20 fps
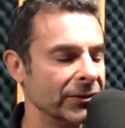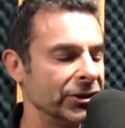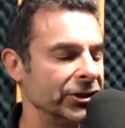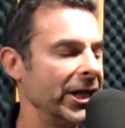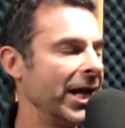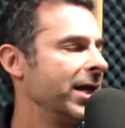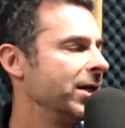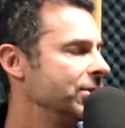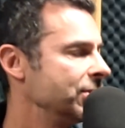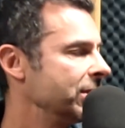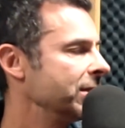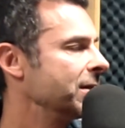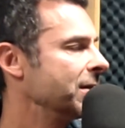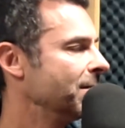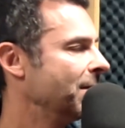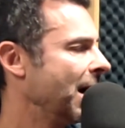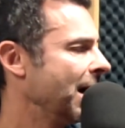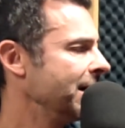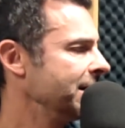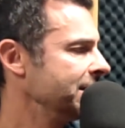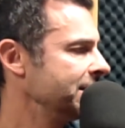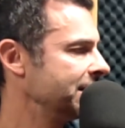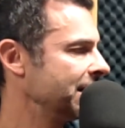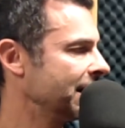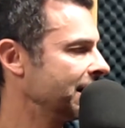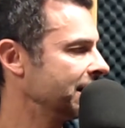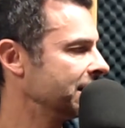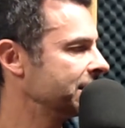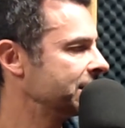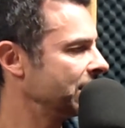changing the
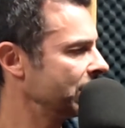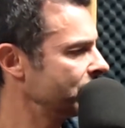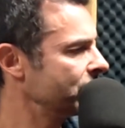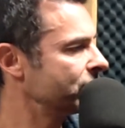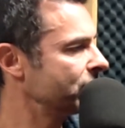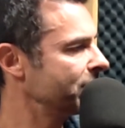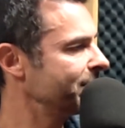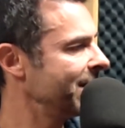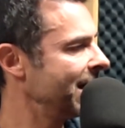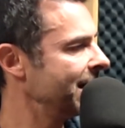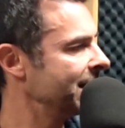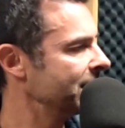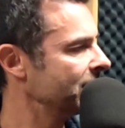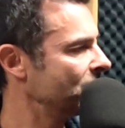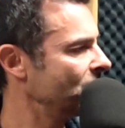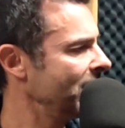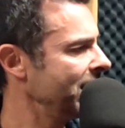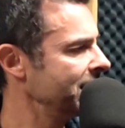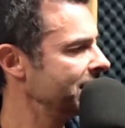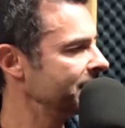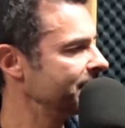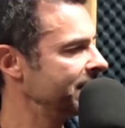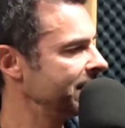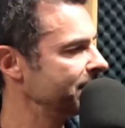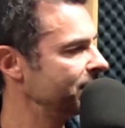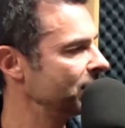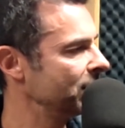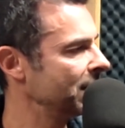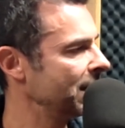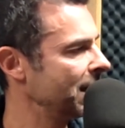mindset in such a dramatic way that
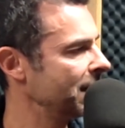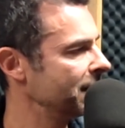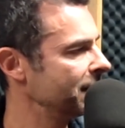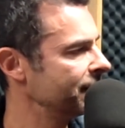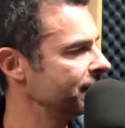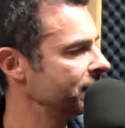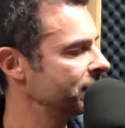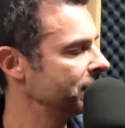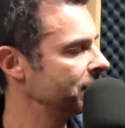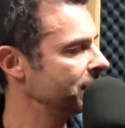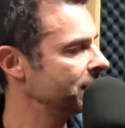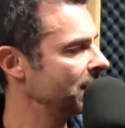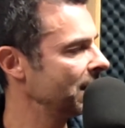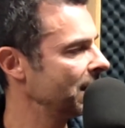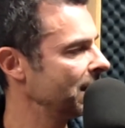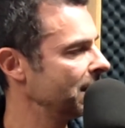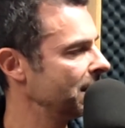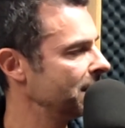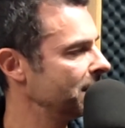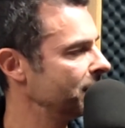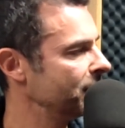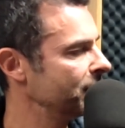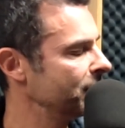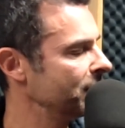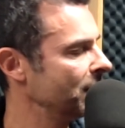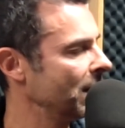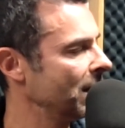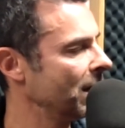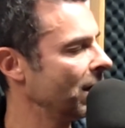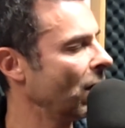people have to
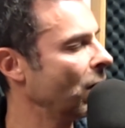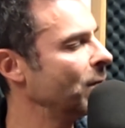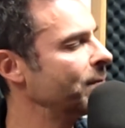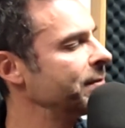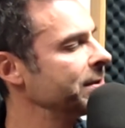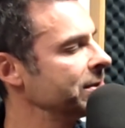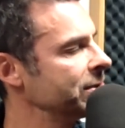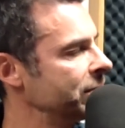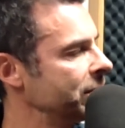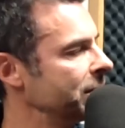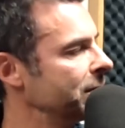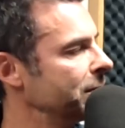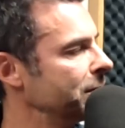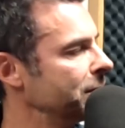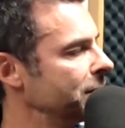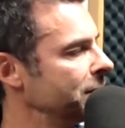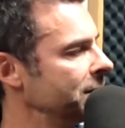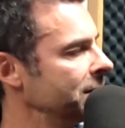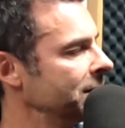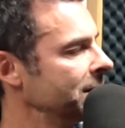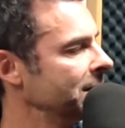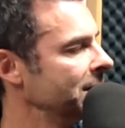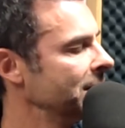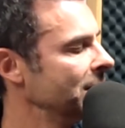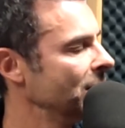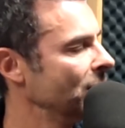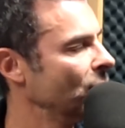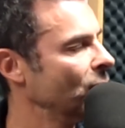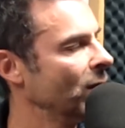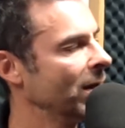open to
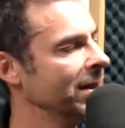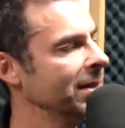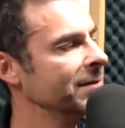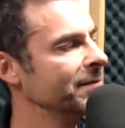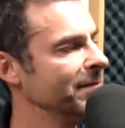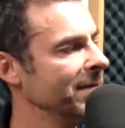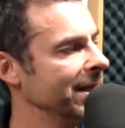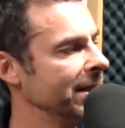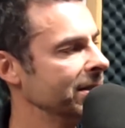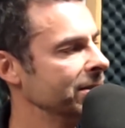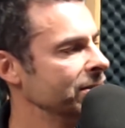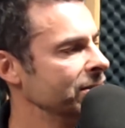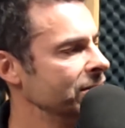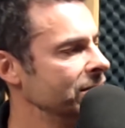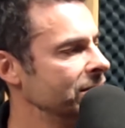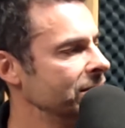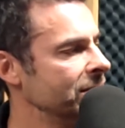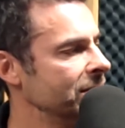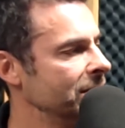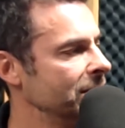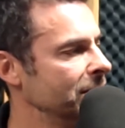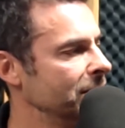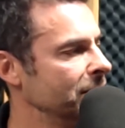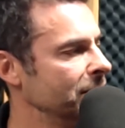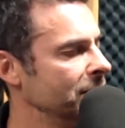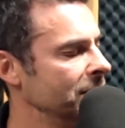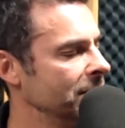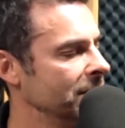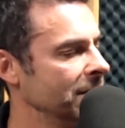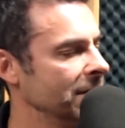what it means
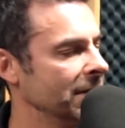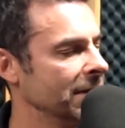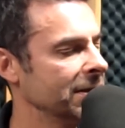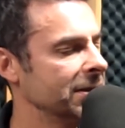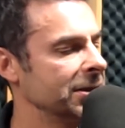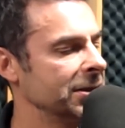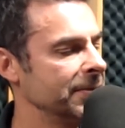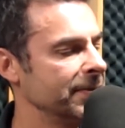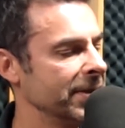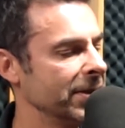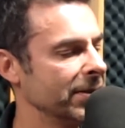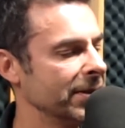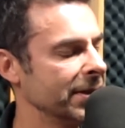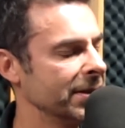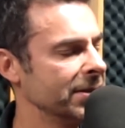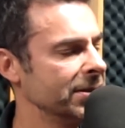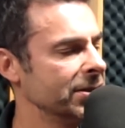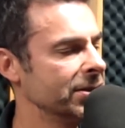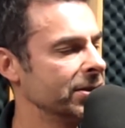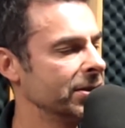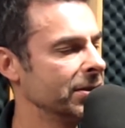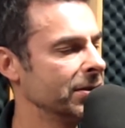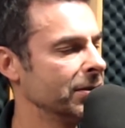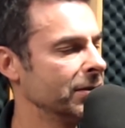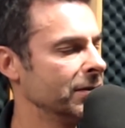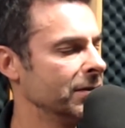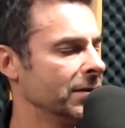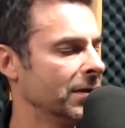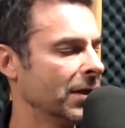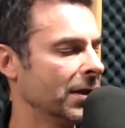to experience,
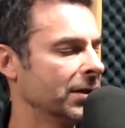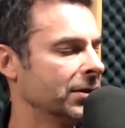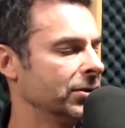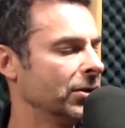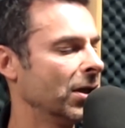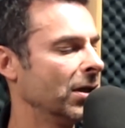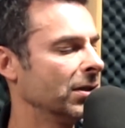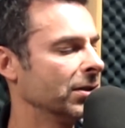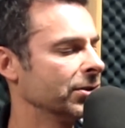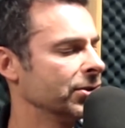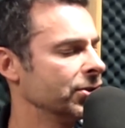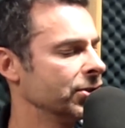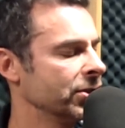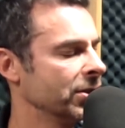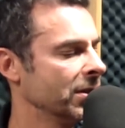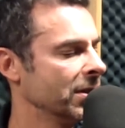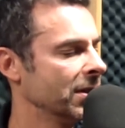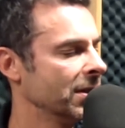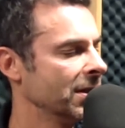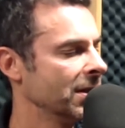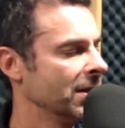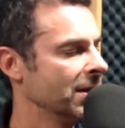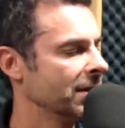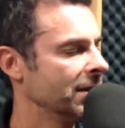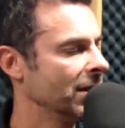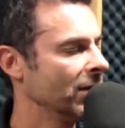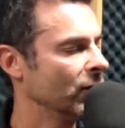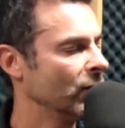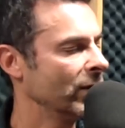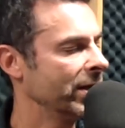to acknowledge
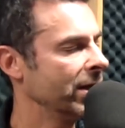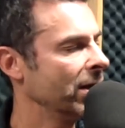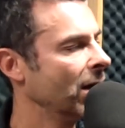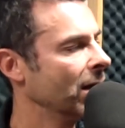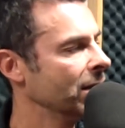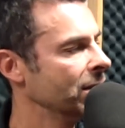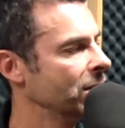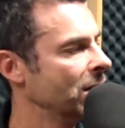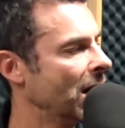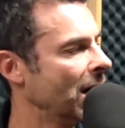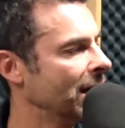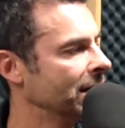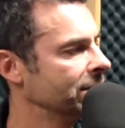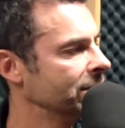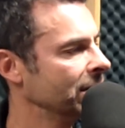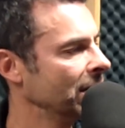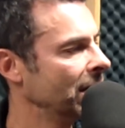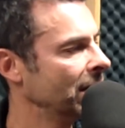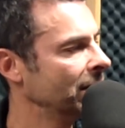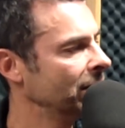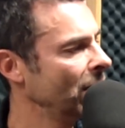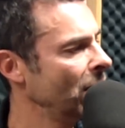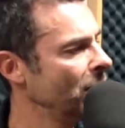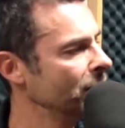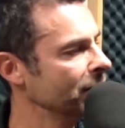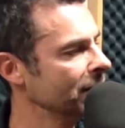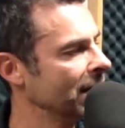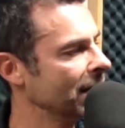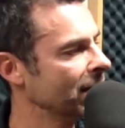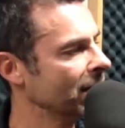that we are not alone,